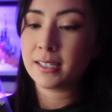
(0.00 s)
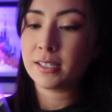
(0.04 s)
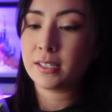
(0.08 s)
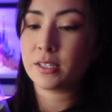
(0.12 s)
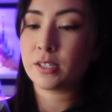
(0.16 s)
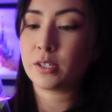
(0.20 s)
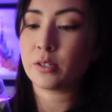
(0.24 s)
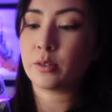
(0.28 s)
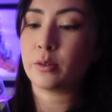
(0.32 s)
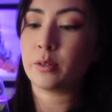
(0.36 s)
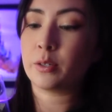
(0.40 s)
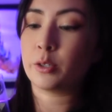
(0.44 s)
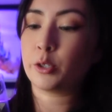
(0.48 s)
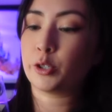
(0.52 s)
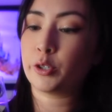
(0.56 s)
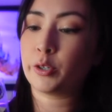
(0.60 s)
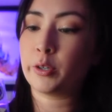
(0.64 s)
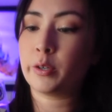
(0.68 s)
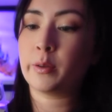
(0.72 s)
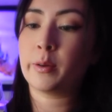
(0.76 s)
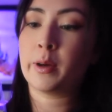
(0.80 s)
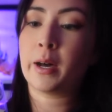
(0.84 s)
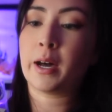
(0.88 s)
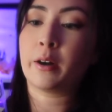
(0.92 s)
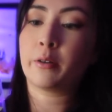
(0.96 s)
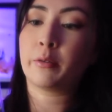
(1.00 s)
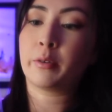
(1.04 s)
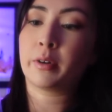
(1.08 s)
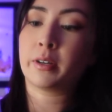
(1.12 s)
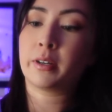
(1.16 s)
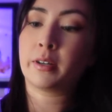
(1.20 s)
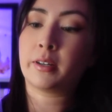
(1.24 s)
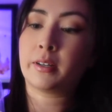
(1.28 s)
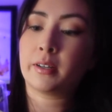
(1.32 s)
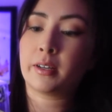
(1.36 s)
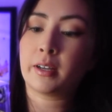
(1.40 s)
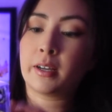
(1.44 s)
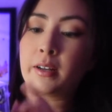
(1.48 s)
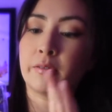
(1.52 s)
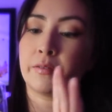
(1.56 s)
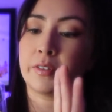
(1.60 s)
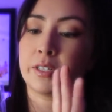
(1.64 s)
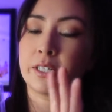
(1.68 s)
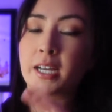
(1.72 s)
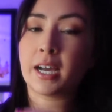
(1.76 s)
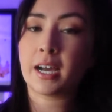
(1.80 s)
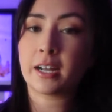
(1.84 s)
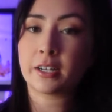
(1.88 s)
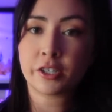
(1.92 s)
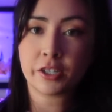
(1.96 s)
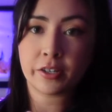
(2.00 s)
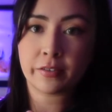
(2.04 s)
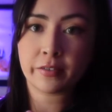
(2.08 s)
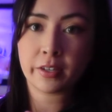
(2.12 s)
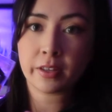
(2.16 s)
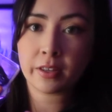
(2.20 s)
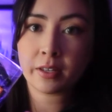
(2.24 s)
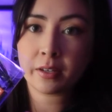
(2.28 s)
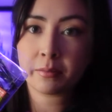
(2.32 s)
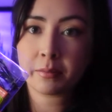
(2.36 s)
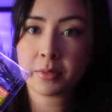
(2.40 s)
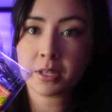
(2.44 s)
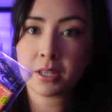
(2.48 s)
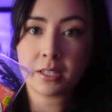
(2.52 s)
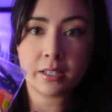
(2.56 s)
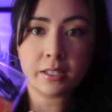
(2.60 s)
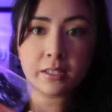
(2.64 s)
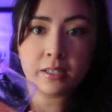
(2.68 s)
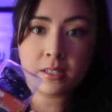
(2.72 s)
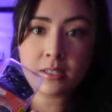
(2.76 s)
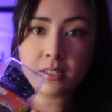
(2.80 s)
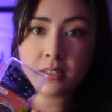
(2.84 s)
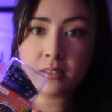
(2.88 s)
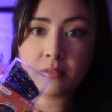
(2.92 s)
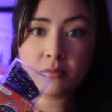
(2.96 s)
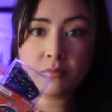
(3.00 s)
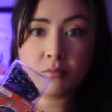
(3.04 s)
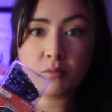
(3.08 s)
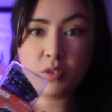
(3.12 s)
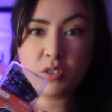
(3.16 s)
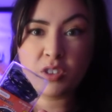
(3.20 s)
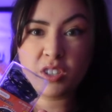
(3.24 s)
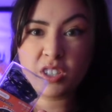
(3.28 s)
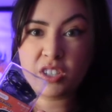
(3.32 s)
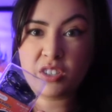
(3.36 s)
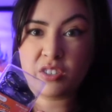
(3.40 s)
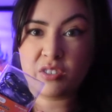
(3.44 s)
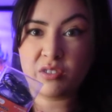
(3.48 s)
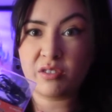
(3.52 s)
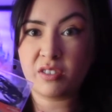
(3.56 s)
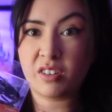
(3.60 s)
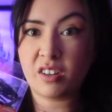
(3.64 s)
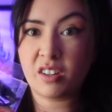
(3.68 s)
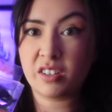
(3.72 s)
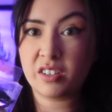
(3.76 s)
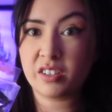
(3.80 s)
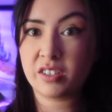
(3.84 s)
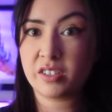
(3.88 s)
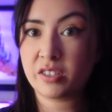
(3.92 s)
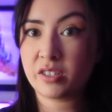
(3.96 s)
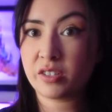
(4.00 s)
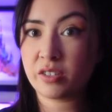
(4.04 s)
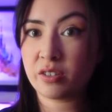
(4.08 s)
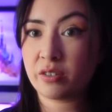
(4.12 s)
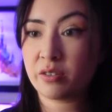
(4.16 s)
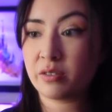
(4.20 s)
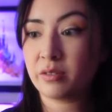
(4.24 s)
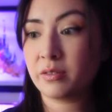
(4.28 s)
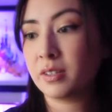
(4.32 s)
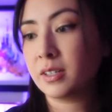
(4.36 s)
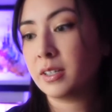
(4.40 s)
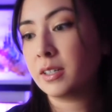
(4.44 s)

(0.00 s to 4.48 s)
So I'll show you how we're gonna kind of attach everything, but these were only $2, so